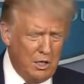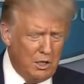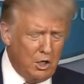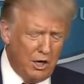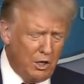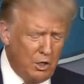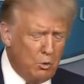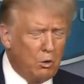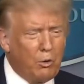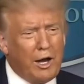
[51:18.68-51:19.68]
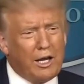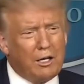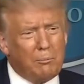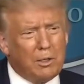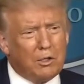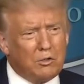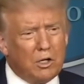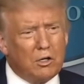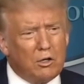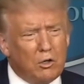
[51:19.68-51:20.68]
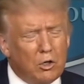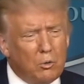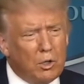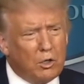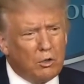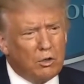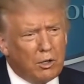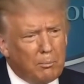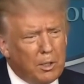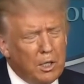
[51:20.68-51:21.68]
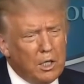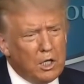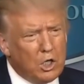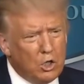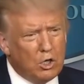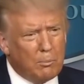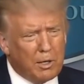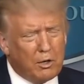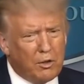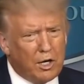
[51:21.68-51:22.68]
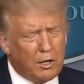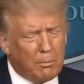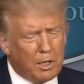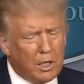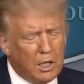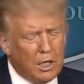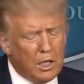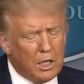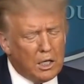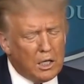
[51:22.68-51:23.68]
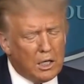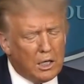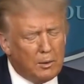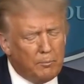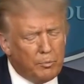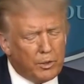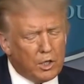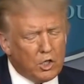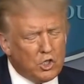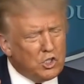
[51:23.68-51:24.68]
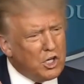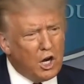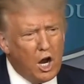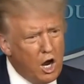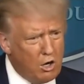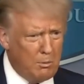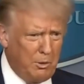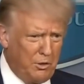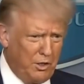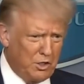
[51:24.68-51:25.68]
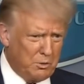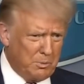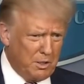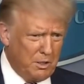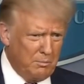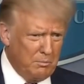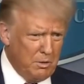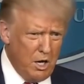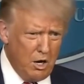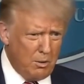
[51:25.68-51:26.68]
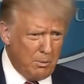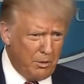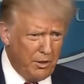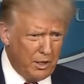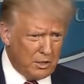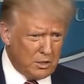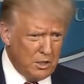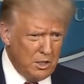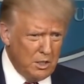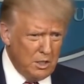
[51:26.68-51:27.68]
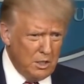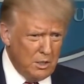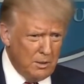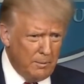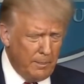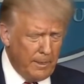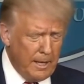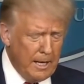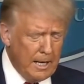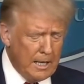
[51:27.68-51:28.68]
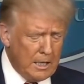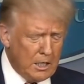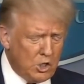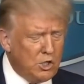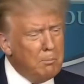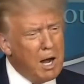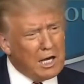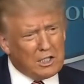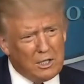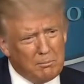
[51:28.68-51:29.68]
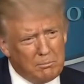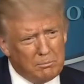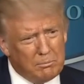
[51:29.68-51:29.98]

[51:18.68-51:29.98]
you know, you won't write it because, you know, you don't want to do that, but you know better than anybody. She said horrible things about him, horrible things. And she mocked him,